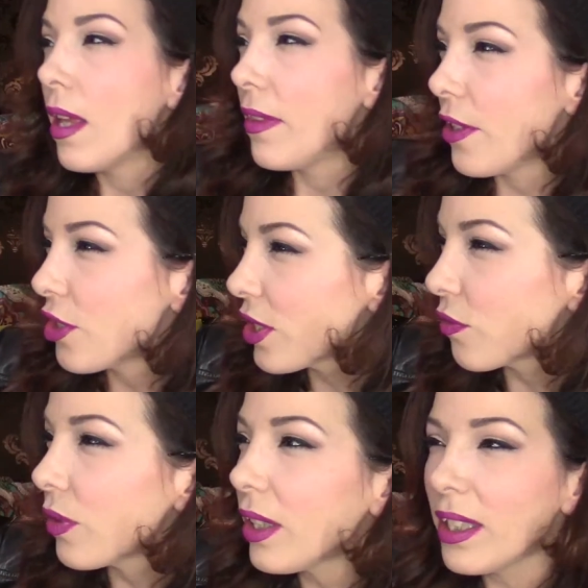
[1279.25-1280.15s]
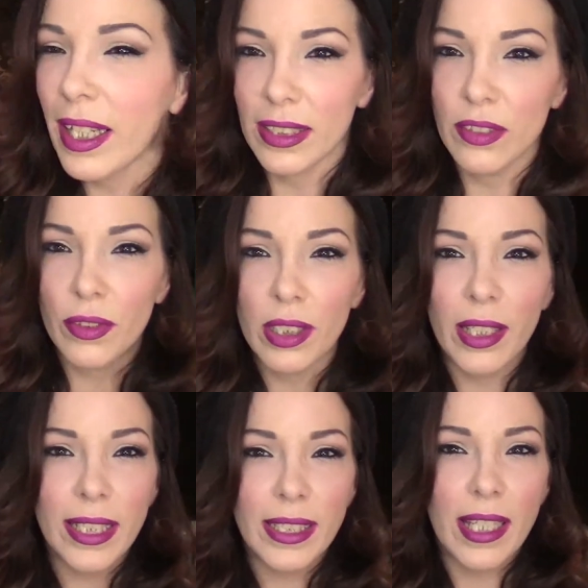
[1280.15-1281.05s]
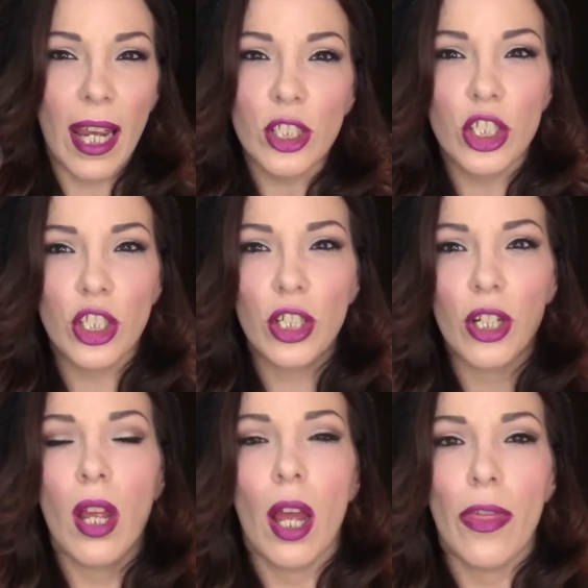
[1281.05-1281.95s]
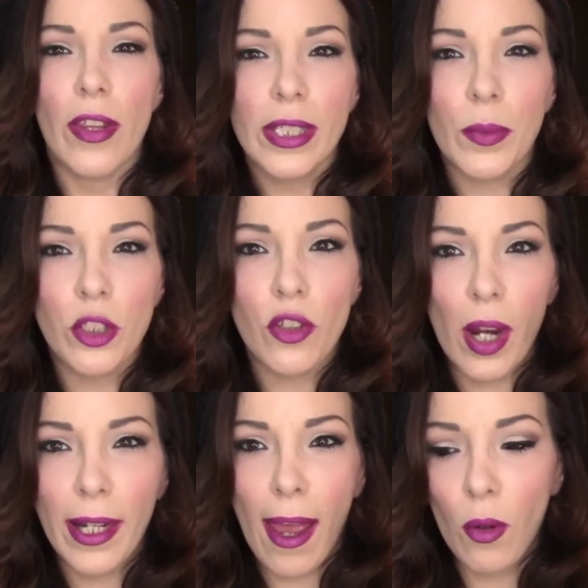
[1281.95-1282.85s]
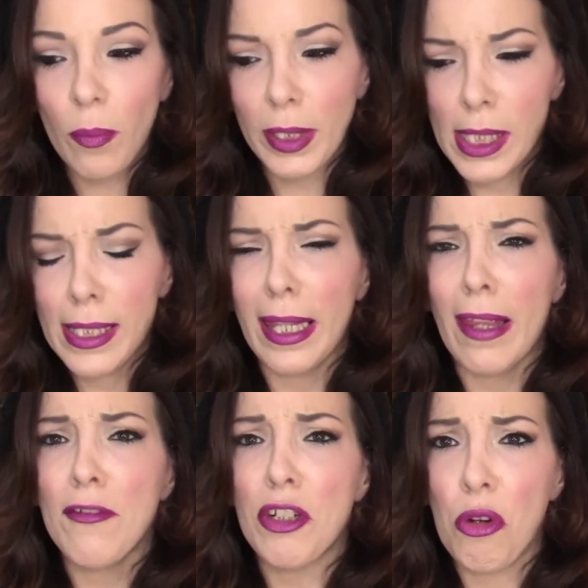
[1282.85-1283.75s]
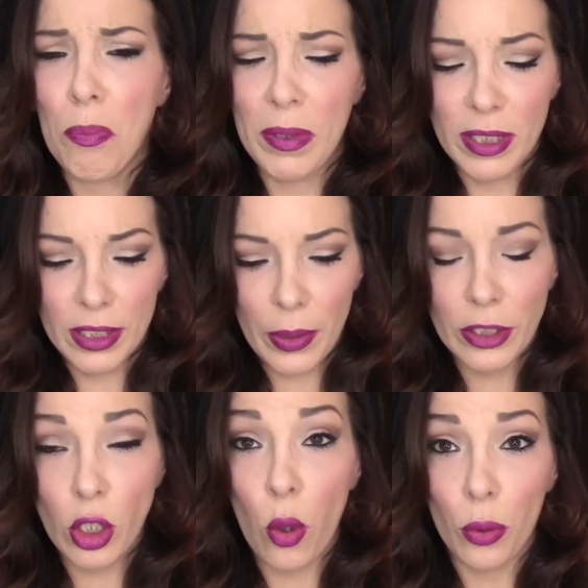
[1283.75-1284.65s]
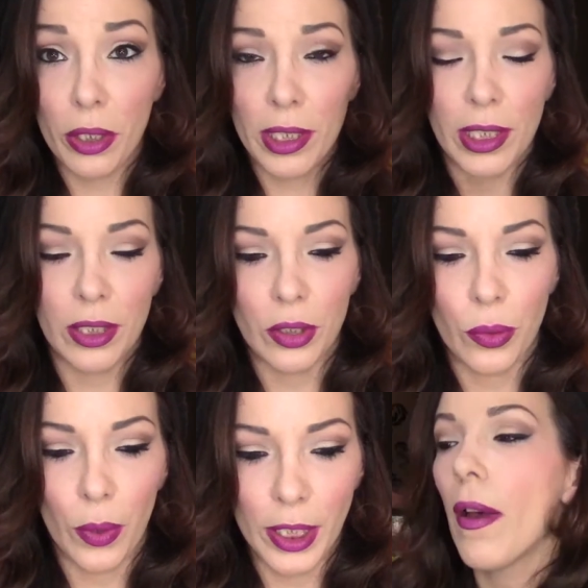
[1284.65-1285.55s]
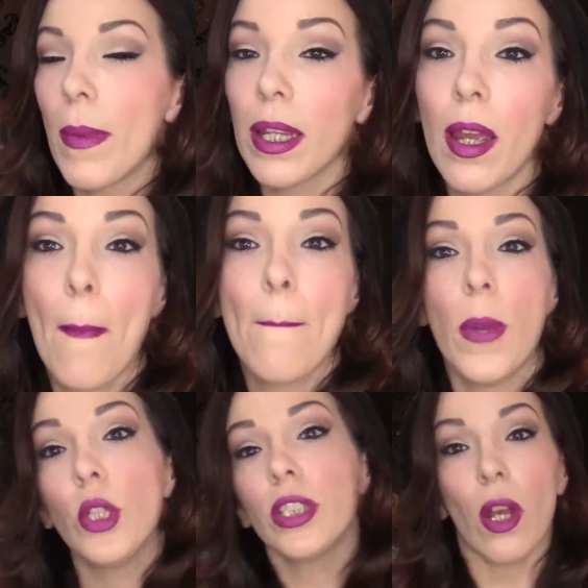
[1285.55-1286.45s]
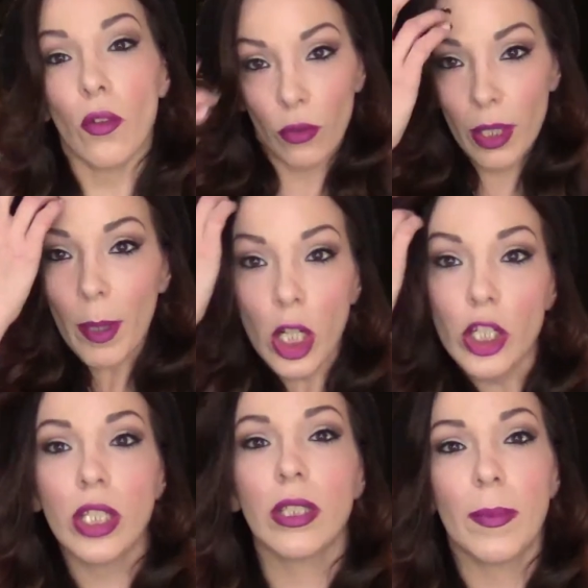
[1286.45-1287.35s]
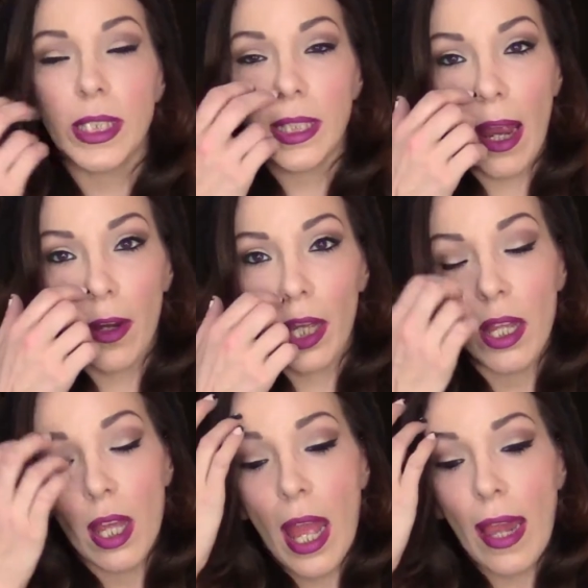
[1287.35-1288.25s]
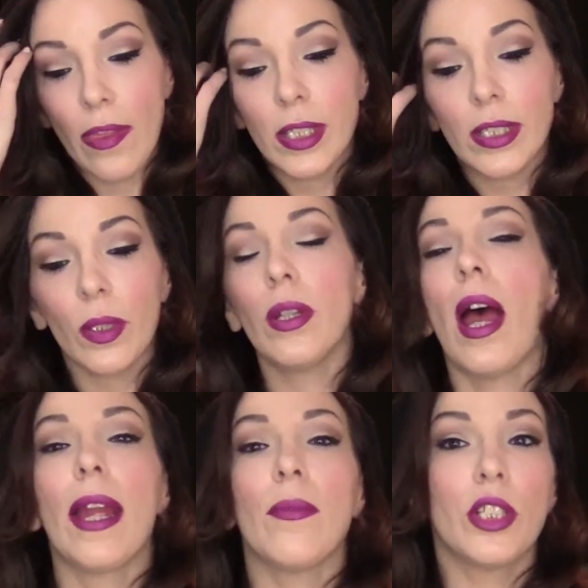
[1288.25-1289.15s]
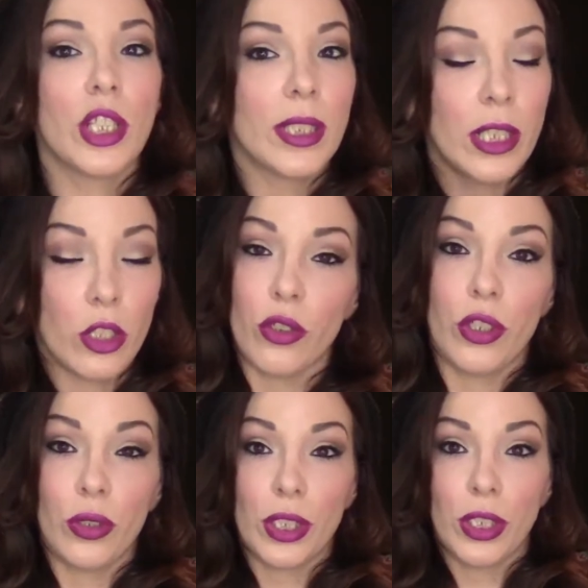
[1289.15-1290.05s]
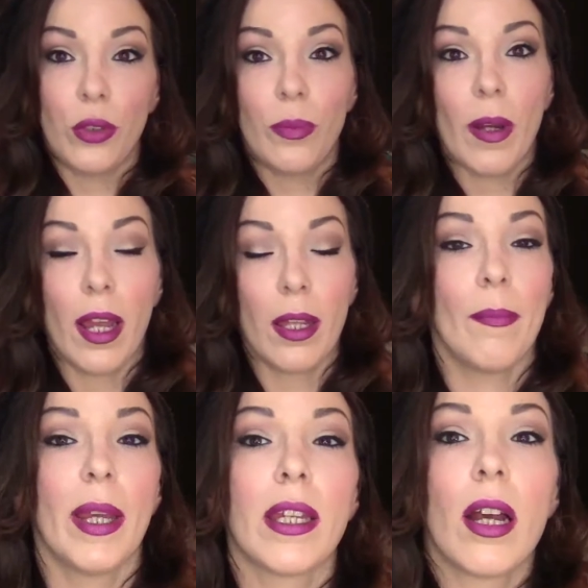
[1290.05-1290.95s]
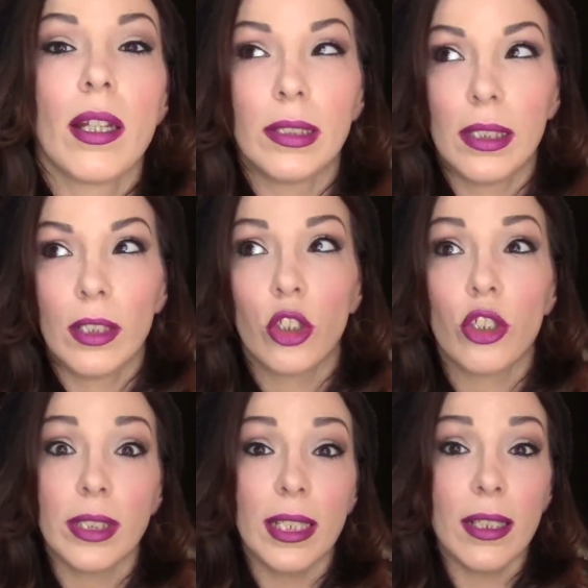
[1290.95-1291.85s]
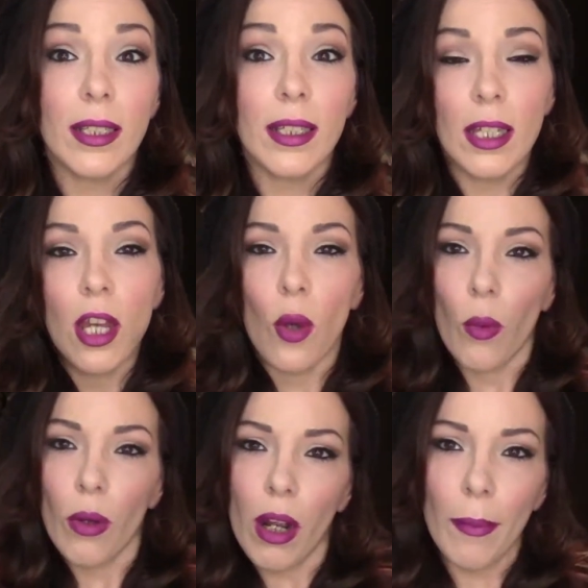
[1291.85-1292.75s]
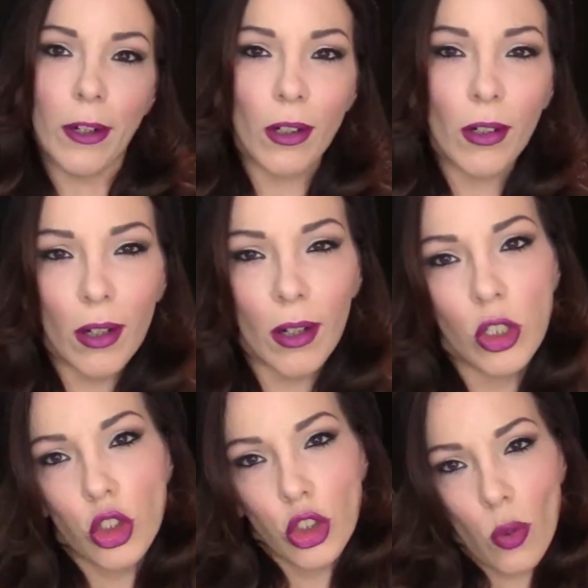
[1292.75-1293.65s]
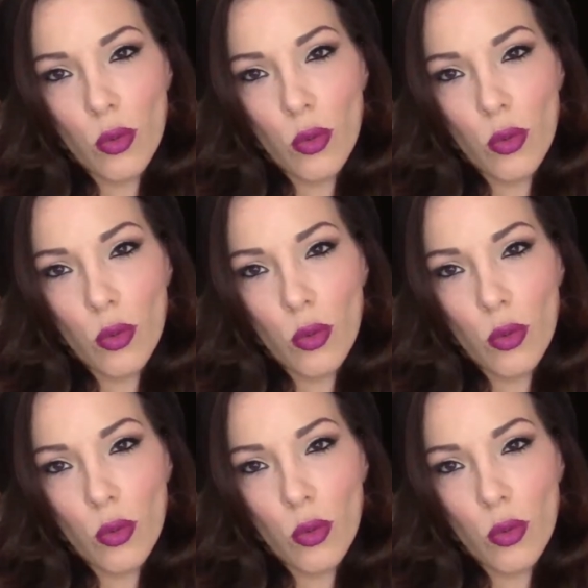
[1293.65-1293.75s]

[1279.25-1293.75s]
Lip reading: They're just really nice texture. This one dried out because I left it open, so I totally need a new one. My most repurchased mascara, and this one I was just introduced to by my cousin Christina. What up, girl? Yo,